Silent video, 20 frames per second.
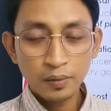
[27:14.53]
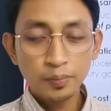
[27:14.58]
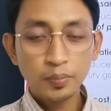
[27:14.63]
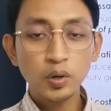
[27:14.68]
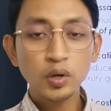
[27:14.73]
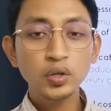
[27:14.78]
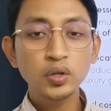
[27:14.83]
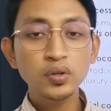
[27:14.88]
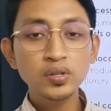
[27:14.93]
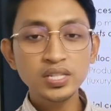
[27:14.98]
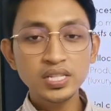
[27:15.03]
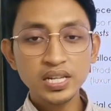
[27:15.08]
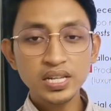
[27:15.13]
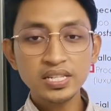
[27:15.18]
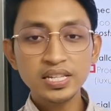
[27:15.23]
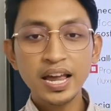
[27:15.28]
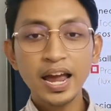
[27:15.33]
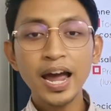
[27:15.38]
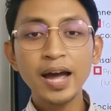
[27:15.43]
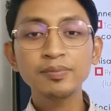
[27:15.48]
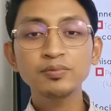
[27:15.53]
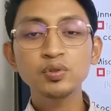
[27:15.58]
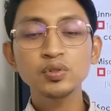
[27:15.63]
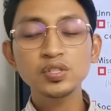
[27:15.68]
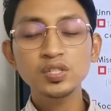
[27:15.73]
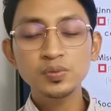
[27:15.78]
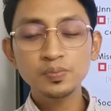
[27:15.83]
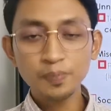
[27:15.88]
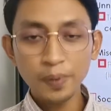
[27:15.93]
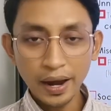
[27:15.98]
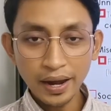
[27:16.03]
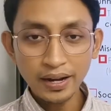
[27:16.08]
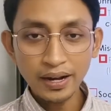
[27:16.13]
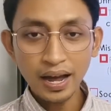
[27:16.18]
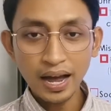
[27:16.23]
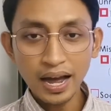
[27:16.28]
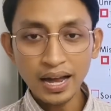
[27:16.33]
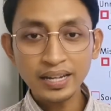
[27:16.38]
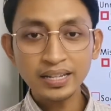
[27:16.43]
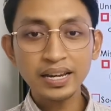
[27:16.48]
producers have to
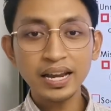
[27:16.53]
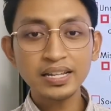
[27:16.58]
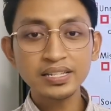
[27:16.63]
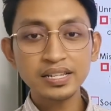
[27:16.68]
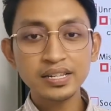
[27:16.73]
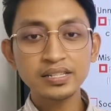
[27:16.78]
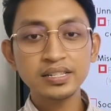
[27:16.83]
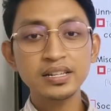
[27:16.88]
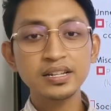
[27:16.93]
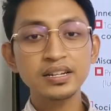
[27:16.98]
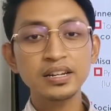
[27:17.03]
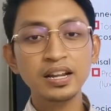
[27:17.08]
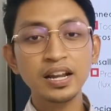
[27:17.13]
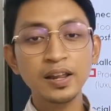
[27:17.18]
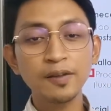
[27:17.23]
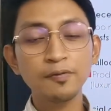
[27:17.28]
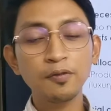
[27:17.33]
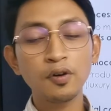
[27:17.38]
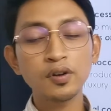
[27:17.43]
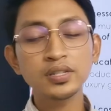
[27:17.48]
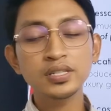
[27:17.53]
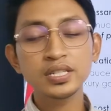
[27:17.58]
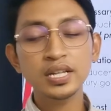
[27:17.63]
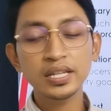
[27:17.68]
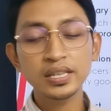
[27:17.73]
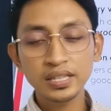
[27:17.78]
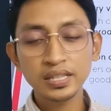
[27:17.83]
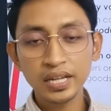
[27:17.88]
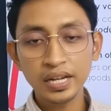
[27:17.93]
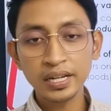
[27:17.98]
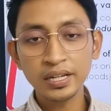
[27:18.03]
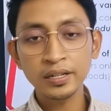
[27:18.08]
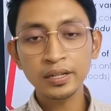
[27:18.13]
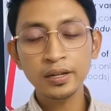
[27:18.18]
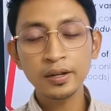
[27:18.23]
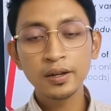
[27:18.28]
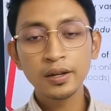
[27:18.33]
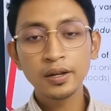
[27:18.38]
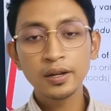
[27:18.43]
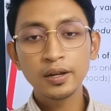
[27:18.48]
spend unnecessarily for
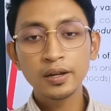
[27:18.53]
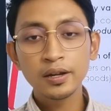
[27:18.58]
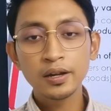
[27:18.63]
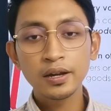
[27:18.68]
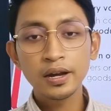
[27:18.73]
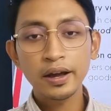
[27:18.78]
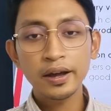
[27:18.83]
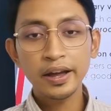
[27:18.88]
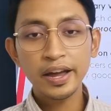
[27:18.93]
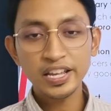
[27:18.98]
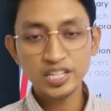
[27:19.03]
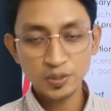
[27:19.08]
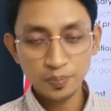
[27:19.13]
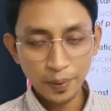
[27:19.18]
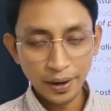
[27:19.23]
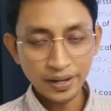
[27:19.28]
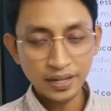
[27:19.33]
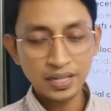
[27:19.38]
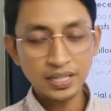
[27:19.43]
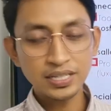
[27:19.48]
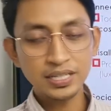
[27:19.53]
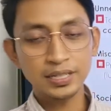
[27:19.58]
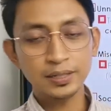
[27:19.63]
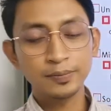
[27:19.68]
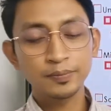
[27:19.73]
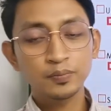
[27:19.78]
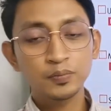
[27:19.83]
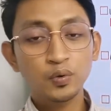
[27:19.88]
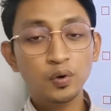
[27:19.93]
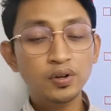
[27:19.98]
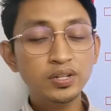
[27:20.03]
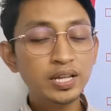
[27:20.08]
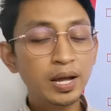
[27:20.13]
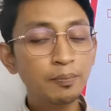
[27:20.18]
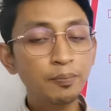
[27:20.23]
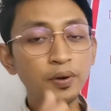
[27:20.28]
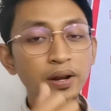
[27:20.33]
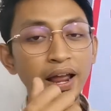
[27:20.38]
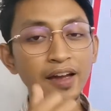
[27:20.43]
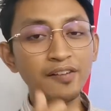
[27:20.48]
certain expenditure. For
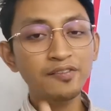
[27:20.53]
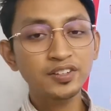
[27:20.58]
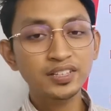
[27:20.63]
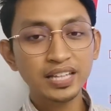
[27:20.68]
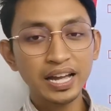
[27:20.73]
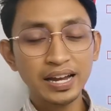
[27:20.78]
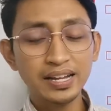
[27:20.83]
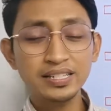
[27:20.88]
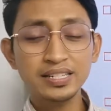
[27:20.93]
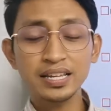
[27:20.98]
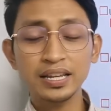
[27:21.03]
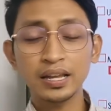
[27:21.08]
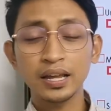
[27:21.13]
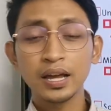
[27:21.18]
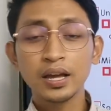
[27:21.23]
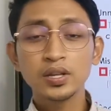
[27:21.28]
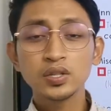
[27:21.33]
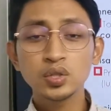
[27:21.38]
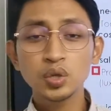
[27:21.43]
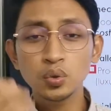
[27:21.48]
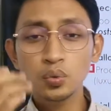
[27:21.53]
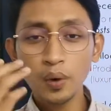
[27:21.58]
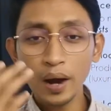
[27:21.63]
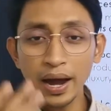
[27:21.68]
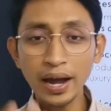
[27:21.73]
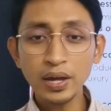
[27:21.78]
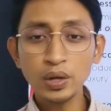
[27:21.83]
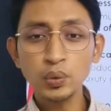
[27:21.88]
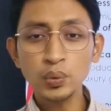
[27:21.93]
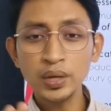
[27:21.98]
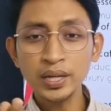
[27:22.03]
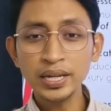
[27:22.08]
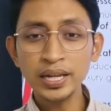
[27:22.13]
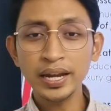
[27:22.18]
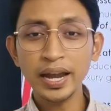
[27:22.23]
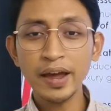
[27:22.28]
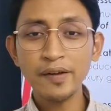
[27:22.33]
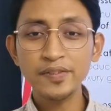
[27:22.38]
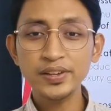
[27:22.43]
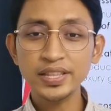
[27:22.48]
example, advertising. So why we
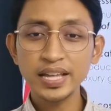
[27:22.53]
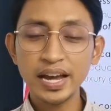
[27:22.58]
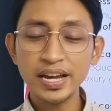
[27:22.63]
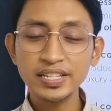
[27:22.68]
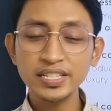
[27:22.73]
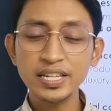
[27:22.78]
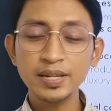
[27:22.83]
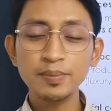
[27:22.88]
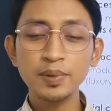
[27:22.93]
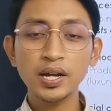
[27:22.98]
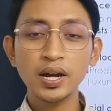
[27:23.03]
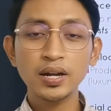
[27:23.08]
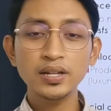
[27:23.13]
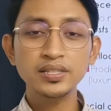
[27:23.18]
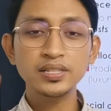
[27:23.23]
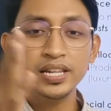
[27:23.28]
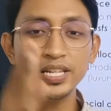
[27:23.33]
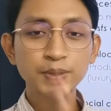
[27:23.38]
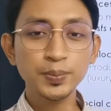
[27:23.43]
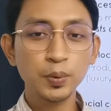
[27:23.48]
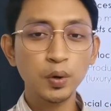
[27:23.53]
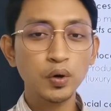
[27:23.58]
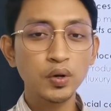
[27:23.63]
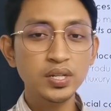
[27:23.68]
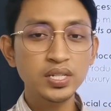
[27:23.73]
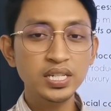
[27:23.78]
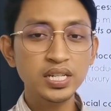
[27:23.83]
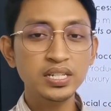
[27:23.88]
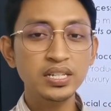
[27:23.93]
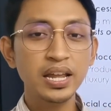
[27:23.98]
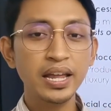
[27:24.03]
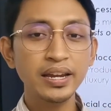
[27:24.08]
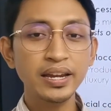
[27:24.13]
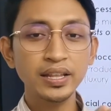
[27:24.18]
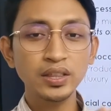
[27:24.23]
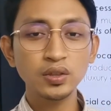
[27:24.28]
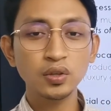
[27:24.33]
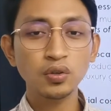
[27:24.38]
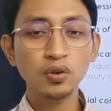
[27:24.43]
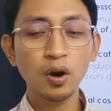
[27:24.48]
need advertising? Because these producers, they
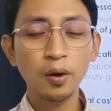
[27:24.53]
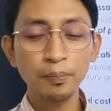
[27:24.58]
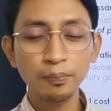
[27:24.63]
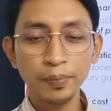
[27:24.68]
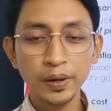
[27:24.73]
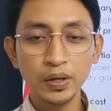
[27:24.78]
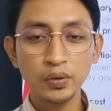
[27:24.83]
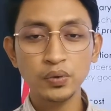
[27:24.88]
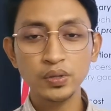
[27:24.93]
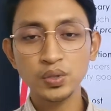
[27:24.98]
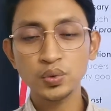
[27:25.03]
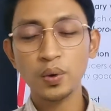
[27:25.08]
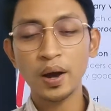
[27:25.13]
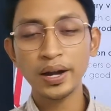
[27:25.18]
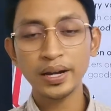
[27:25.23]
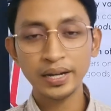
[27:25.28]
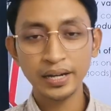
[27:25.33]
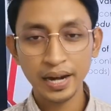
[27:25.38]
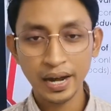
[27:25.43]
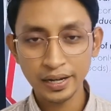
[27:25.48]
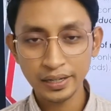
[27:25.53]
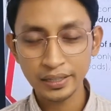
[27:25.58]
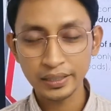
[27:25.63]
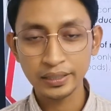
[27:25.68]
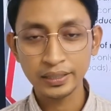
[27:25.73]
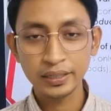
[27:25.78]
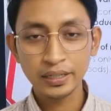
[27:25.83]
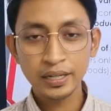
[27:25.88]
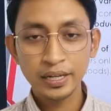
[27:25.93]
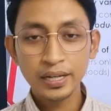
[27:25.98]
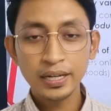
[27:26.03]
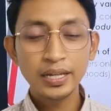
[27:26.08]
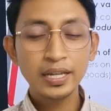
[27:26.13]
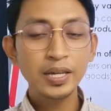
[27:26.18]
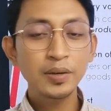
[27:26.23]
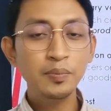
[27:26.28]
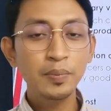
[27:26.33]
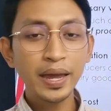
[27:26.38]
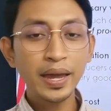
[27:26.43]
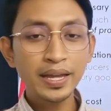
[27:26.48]
need to compete with one another.
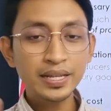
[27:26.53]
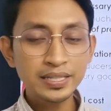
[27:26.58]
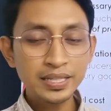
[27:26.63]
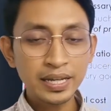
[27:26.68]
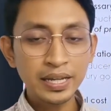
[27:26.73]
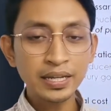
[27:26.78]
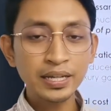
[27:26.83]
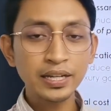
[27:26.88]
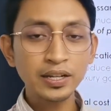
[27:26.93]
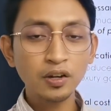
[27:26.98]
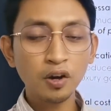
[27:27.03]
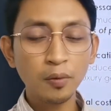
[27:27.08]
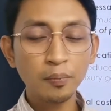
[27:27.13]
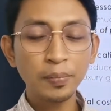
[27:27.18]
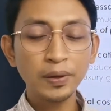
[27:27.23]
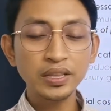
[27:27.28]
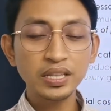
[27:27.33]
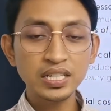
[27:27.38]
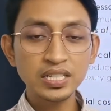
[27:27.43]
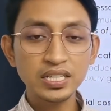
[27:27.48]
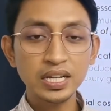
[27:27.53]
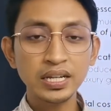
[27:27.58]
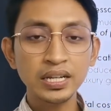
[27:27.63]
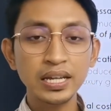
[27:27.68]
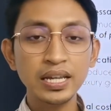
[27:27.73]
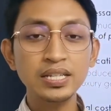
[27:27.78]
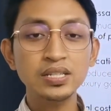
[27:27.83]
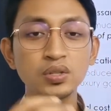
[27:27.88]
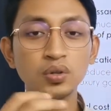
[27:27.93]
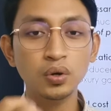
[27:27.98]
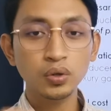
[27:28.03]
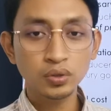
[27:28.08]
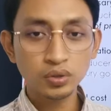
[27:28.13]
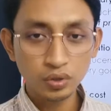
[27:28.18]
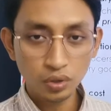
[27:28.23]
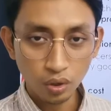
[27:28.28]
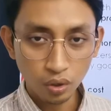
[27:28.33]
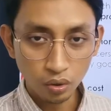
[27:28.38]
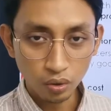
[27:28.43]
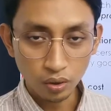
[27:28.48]
Imagine the competition is
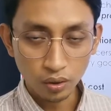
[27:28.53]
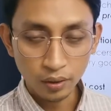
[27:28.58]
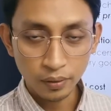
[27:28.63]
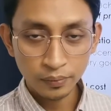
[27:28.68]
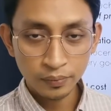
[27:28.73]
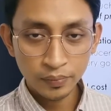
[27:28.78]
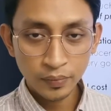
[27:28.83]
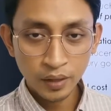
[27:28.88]
controlled,